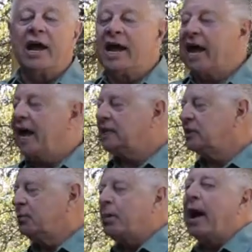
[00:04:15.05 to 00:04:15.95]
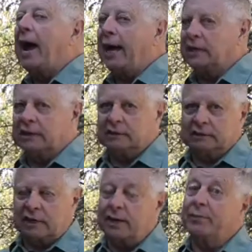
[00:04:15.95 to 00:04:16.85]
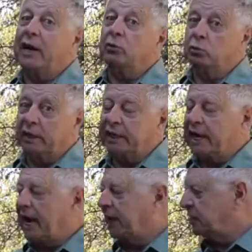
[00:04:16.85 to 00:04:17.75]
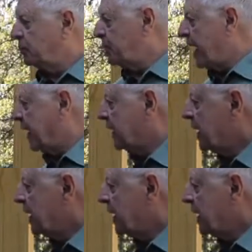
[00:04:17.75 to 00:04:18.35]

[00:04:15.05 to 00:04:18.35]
I hacked it back. I mean, I really hacked it back.